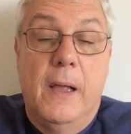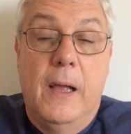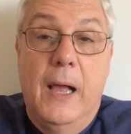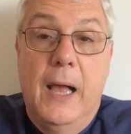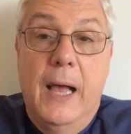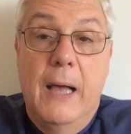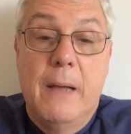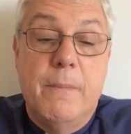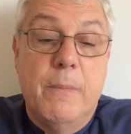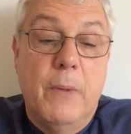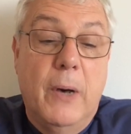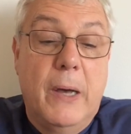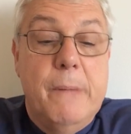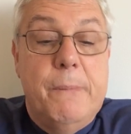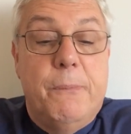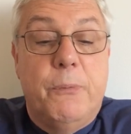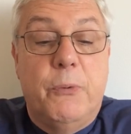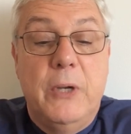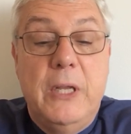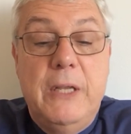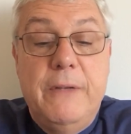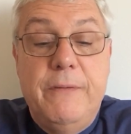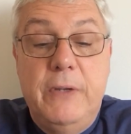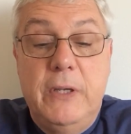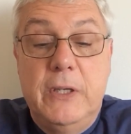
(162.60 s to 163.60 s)
At my
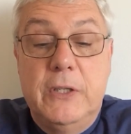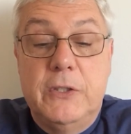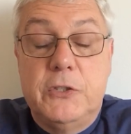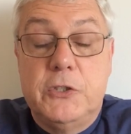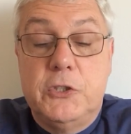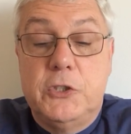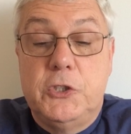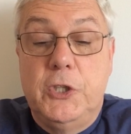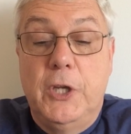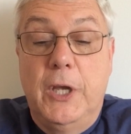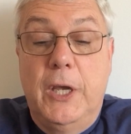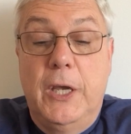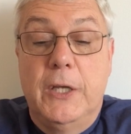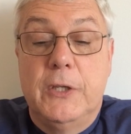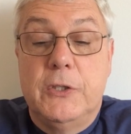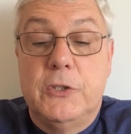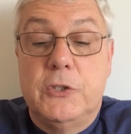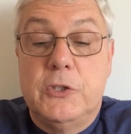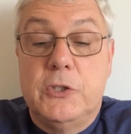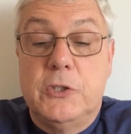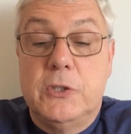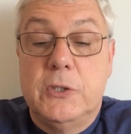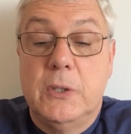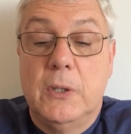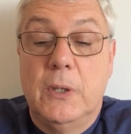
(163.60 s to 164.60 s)
previous
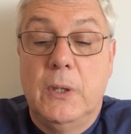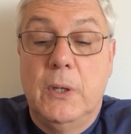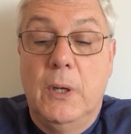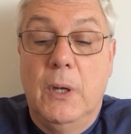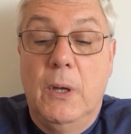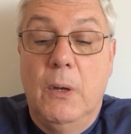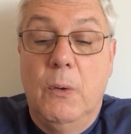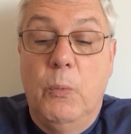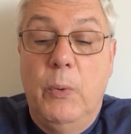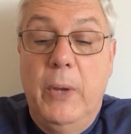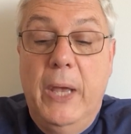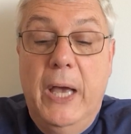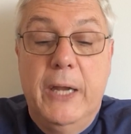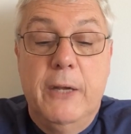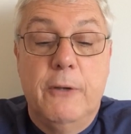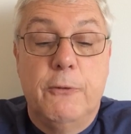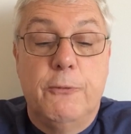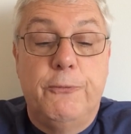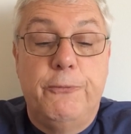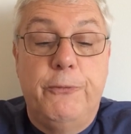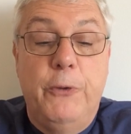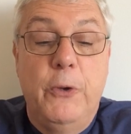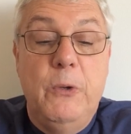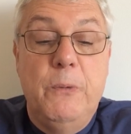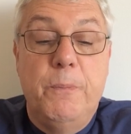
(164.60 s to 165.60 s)
church, we had a
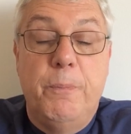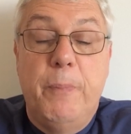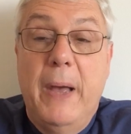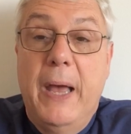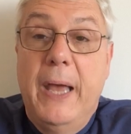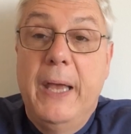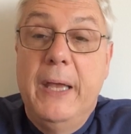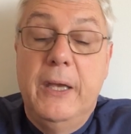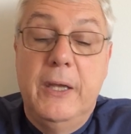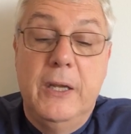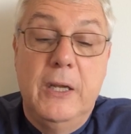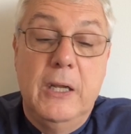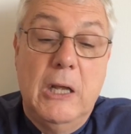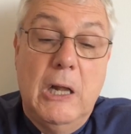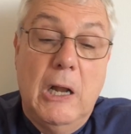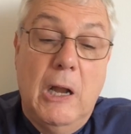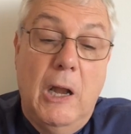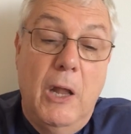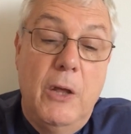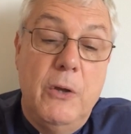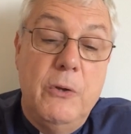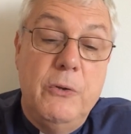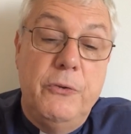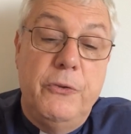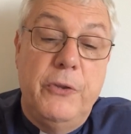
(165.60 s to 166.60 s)
food bank and a
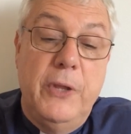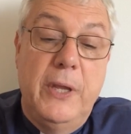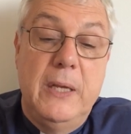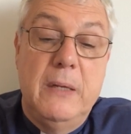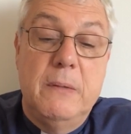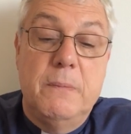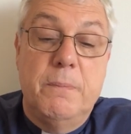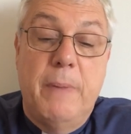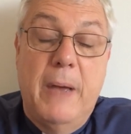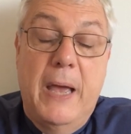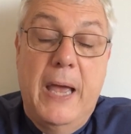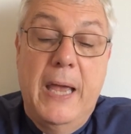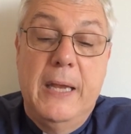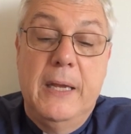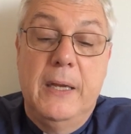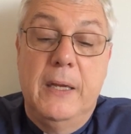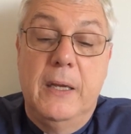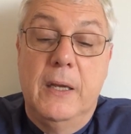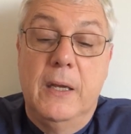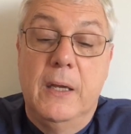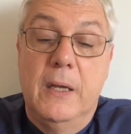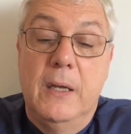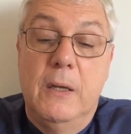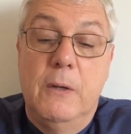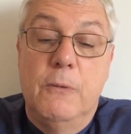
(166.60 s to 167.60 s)
clothing bank
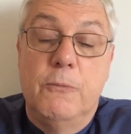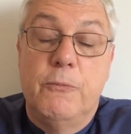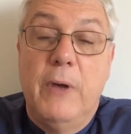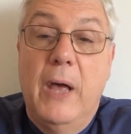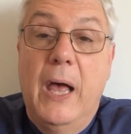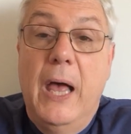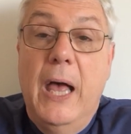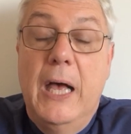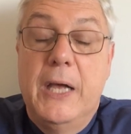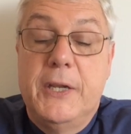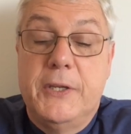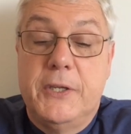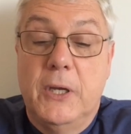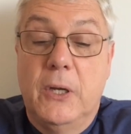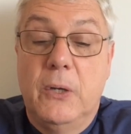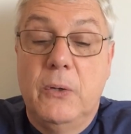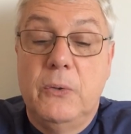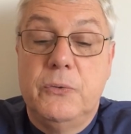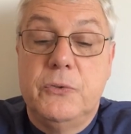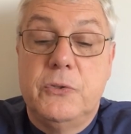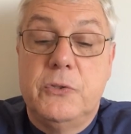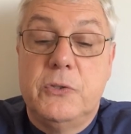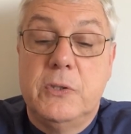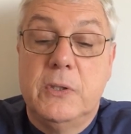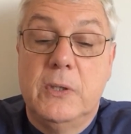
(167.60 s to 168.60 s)
for
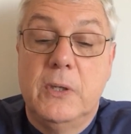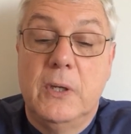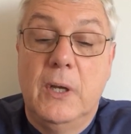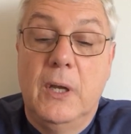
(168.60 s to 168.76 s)
adult